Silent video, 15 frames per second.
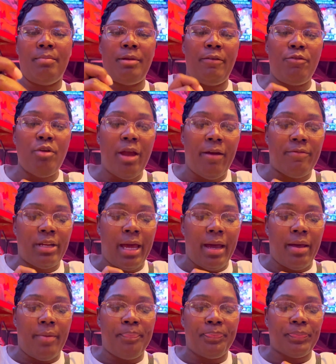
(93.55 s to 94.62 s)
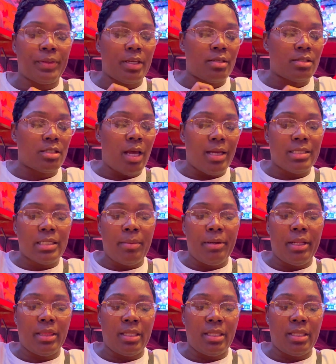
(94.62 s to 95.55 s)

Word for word: If you have not saw some of the